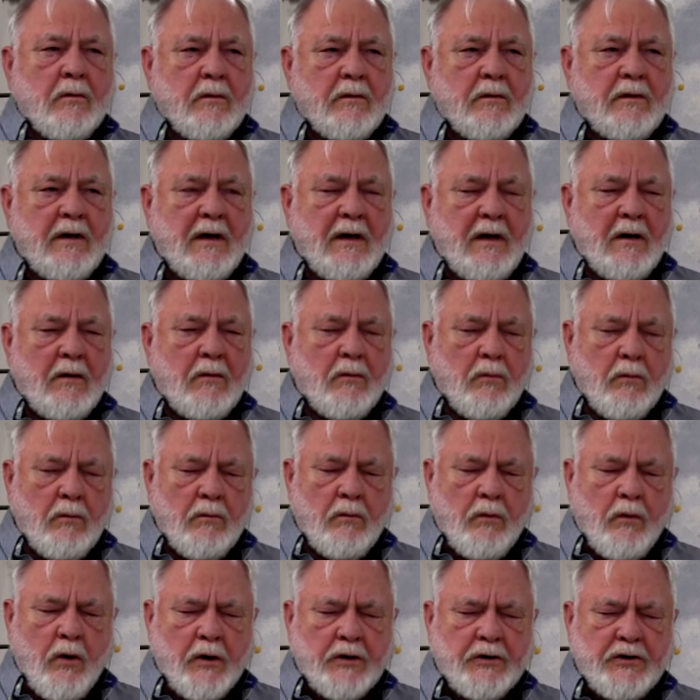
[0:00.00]
The
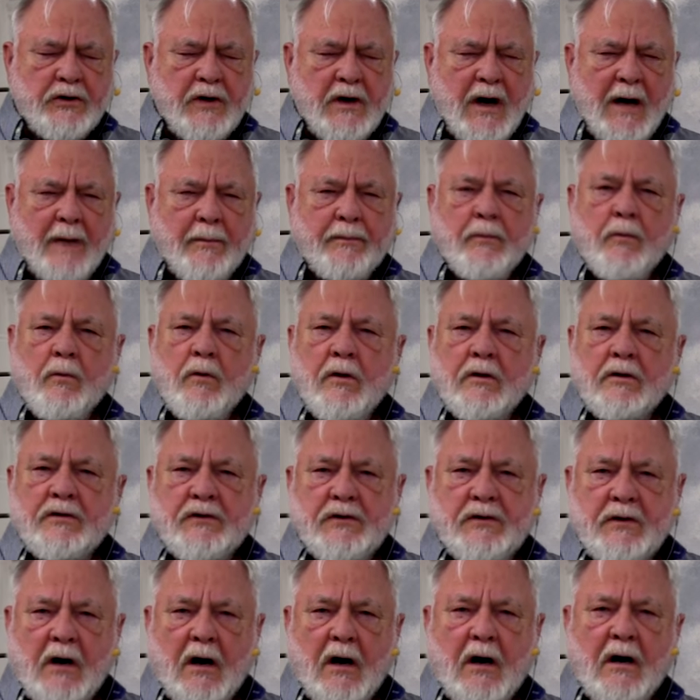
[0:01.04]
workshop will
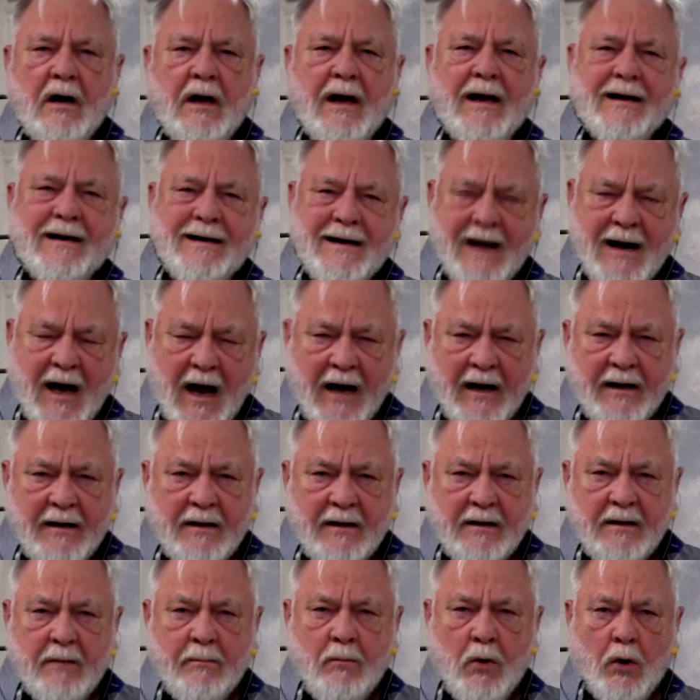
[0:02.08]
start at 9
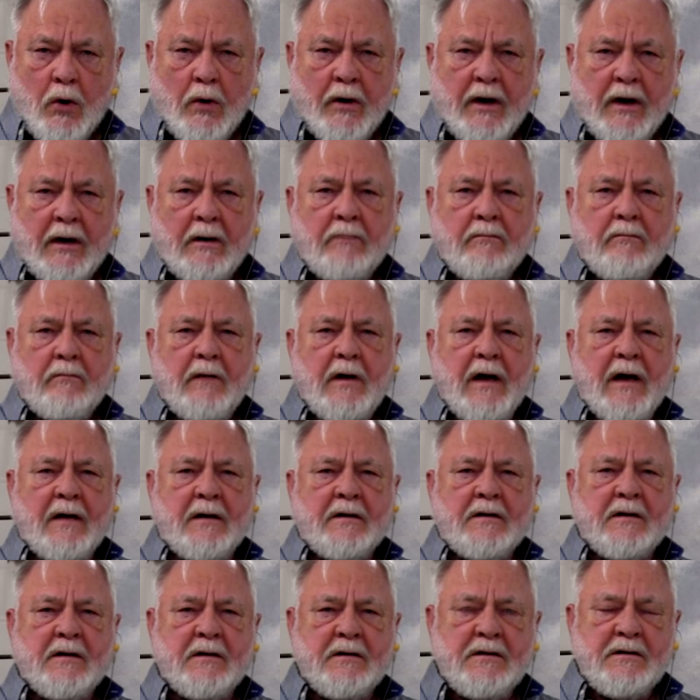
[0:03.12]
in the morning
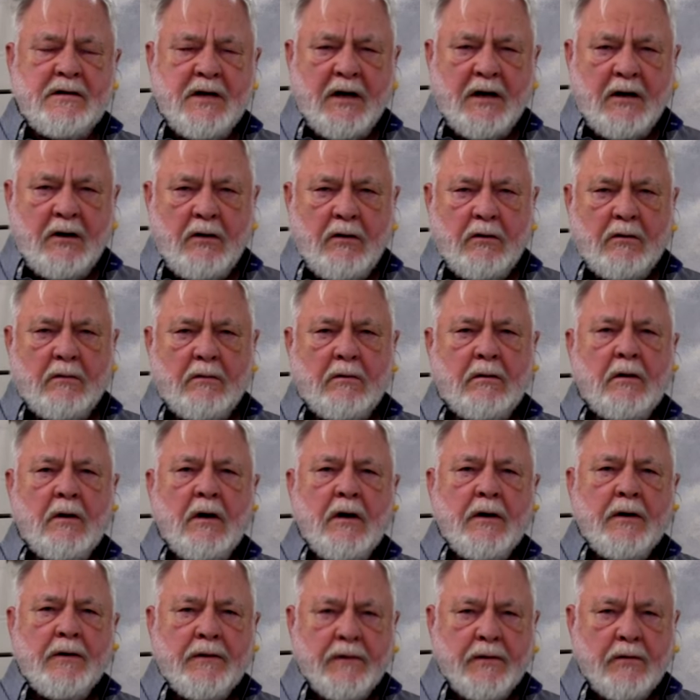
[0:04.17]
and continue
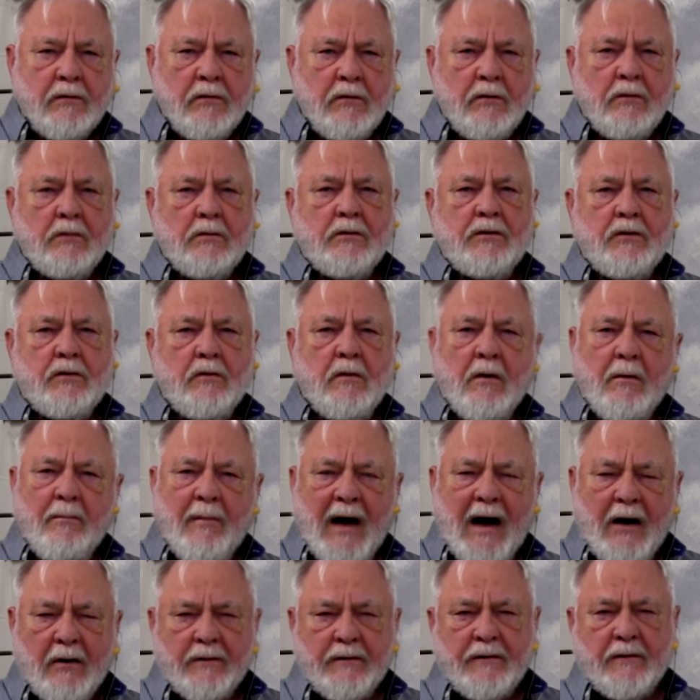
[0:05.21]
through to
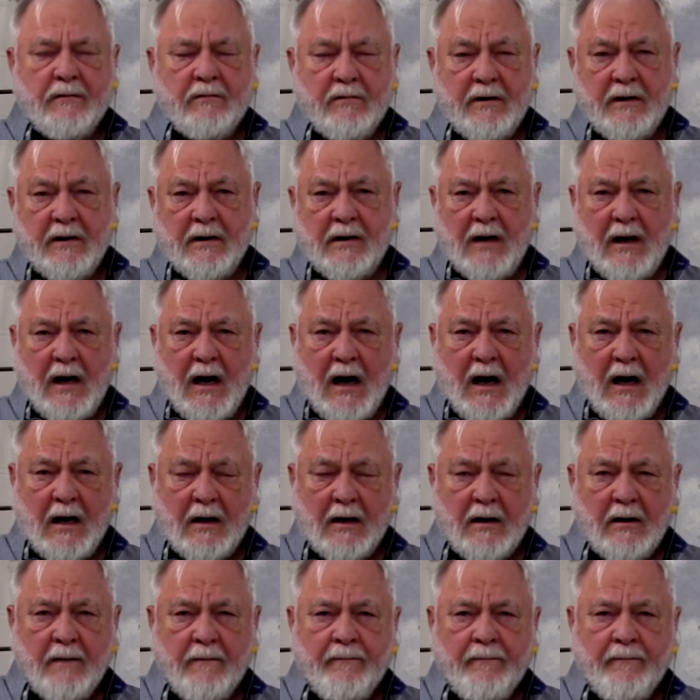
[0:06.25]
about 3 o'clock.